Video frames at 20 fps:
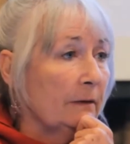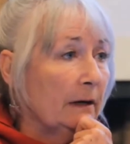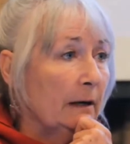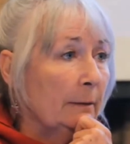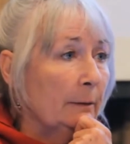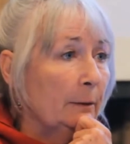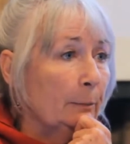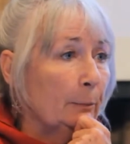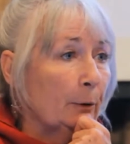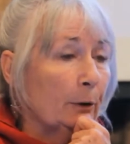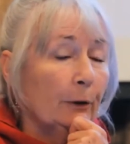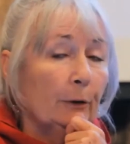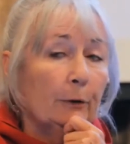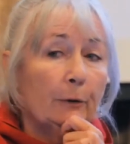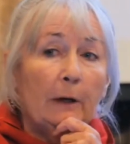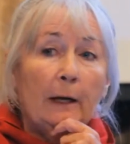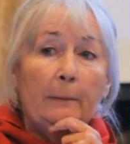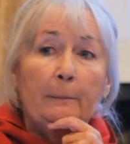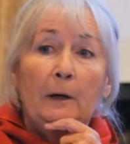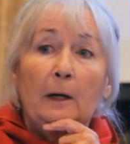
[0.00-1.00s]
Environment
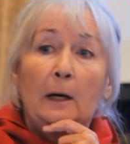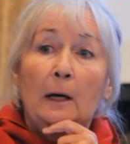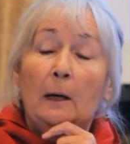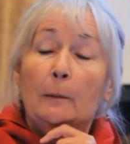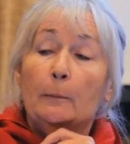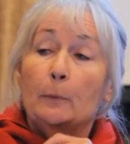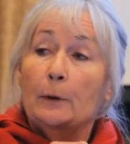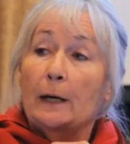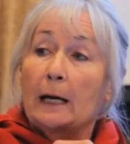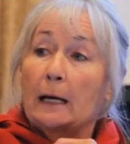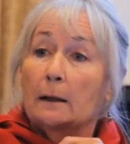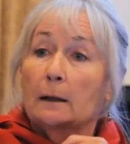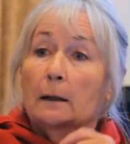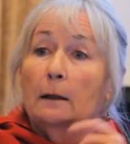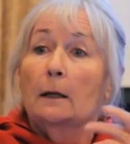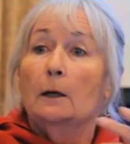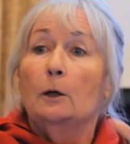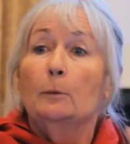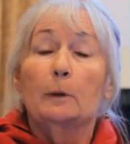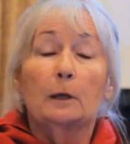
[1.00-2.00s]
Programme, put out a
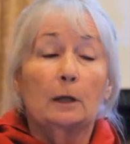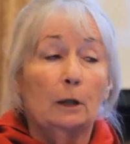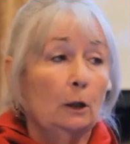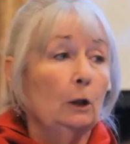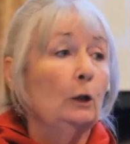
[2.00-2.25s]
global